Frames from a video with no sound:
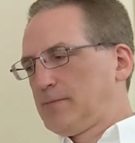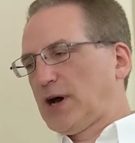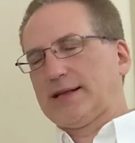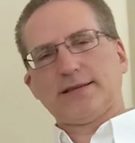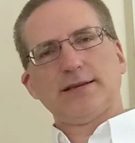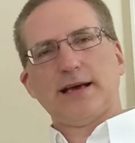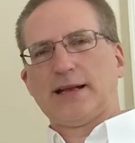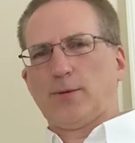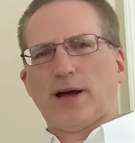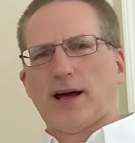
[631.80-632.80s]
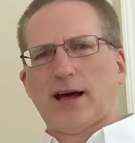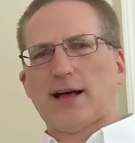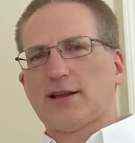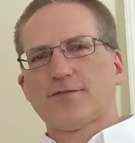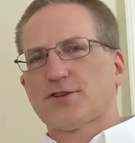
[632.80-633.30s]
But anyway, I,
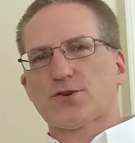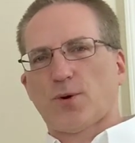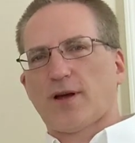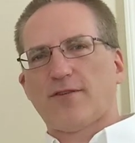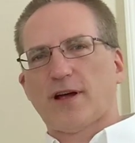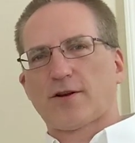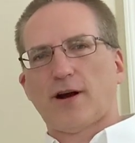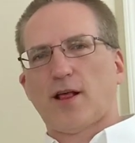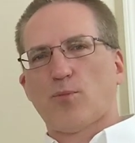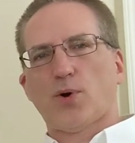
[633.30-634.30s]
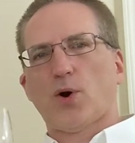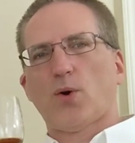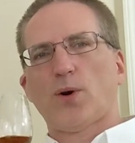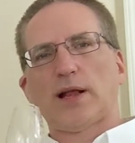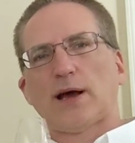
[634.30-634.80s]
I love the story of Edgar Allan
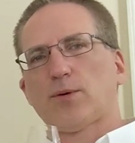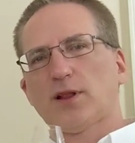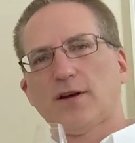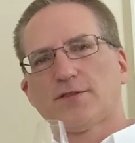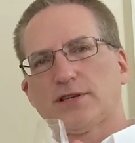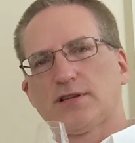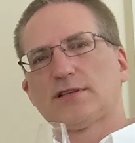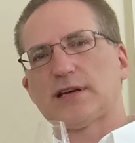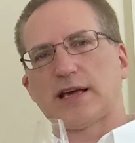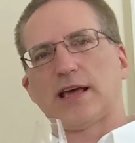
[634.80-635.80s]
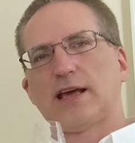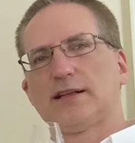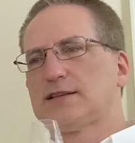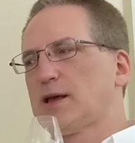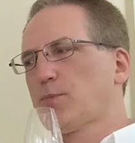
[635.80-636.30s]
Poe, and I would love to dig
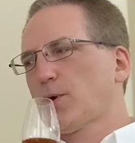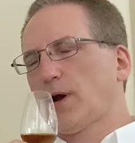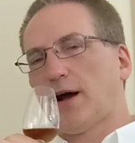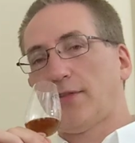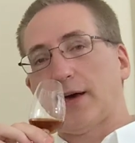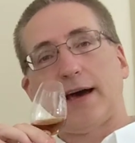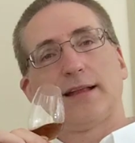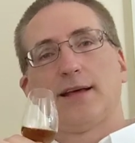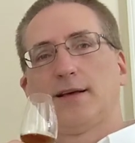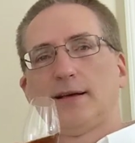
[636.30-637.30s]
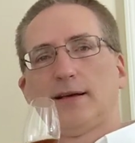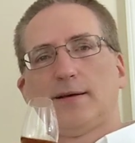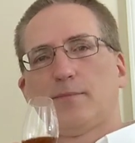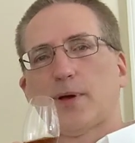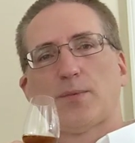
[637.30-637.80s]
in deeper on that.
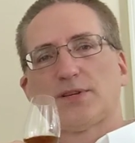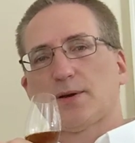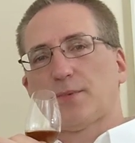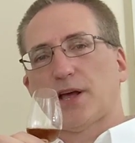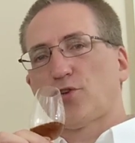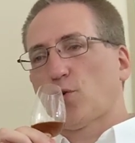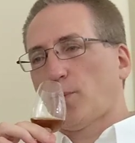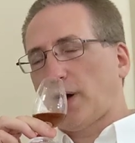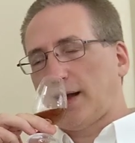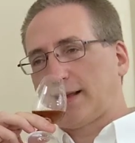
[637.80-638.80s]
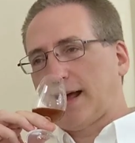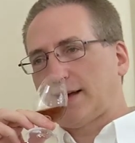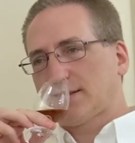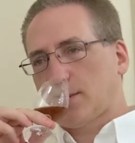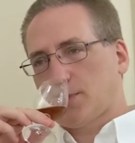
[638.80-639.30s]
Maybe someday do a
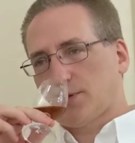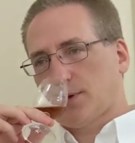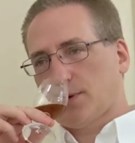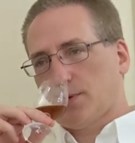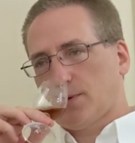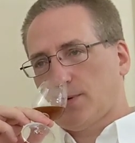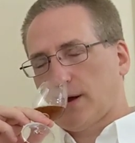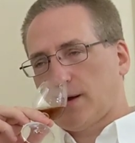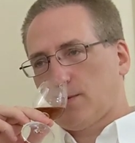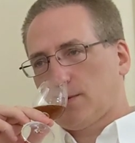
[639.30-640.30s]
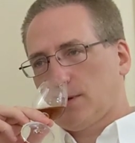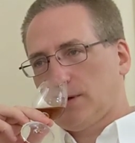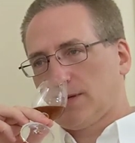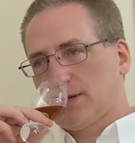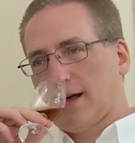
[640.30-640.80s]
podcast episode around
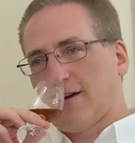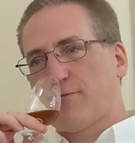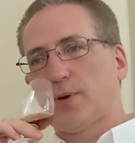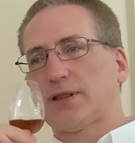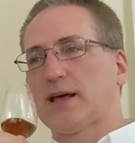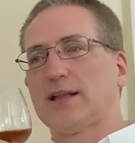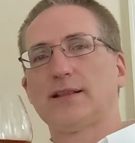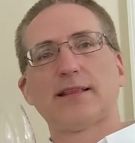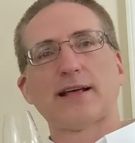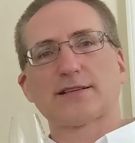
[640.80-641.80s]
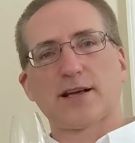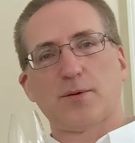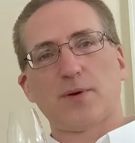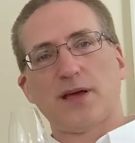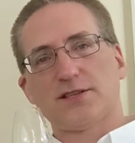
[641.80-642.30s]
his life, but then that's
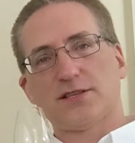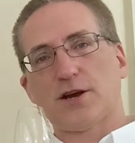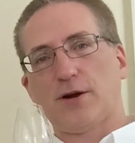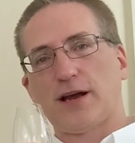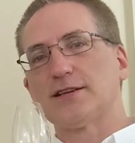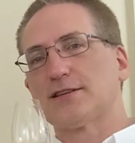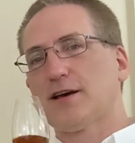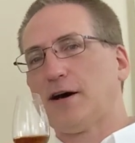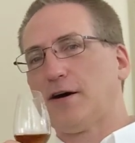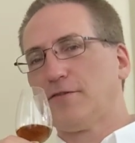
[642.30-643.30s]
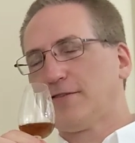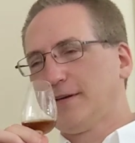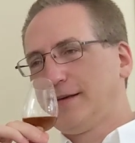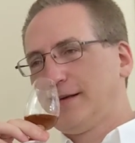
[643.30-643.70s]
going to be a series of